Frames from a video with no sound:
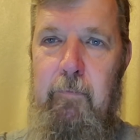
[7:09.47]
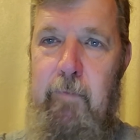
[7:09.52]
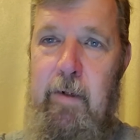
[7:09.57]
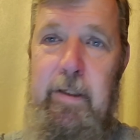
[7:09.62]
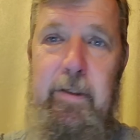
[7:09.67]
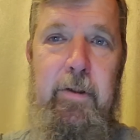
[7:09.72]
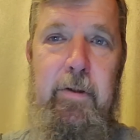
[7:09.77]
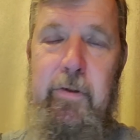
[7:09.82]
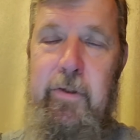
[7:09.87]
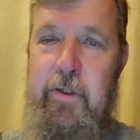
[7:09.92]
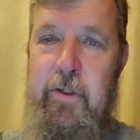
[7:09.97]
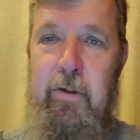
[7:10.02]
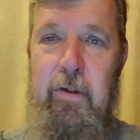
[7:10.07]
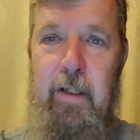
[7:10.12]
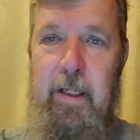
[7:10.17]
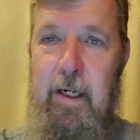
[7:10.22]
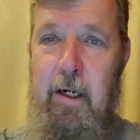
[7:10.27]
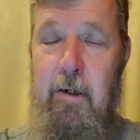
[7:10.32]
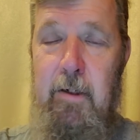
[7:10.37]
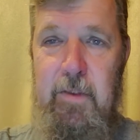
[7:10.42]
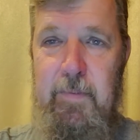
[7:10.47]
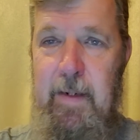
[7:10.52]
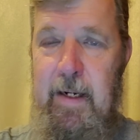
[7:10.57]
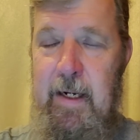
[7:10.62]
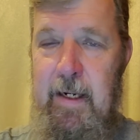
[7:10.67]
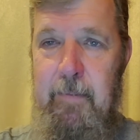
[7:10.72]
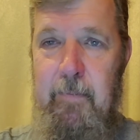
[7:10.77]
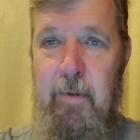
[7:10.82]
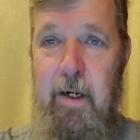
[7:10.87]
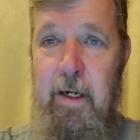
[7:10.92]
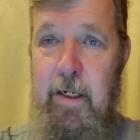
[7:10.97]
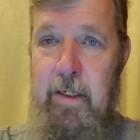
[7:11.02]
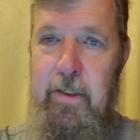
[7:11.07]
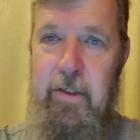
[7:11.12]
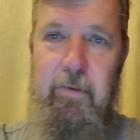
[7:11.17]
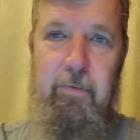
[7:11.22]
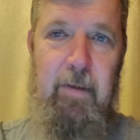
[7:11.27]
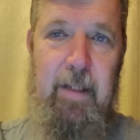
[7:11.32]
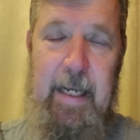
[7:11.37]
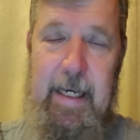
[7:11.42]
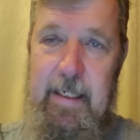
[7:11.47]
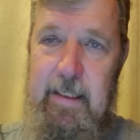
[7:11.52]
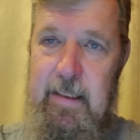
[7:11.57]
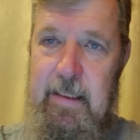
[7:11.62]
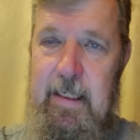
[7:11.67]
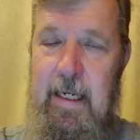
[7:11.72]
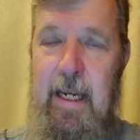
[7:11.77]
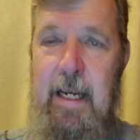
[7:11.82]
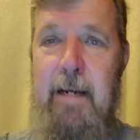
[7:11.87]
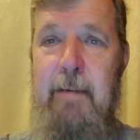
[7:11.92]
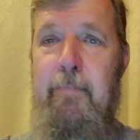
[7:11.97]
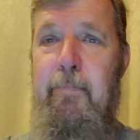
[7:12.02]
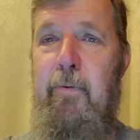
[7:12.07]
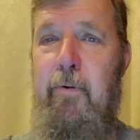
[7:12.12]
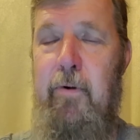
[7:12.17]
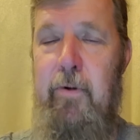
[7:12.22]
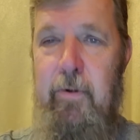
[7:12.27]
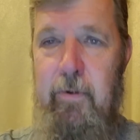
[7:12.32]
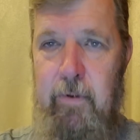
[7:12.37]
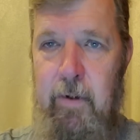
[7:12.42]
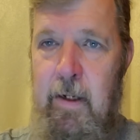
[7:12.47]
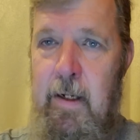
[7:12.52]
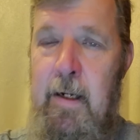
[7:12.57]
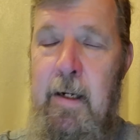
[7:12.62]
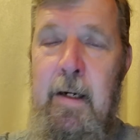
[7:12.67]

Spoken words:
Renters certainly aren't spending money to landscape or,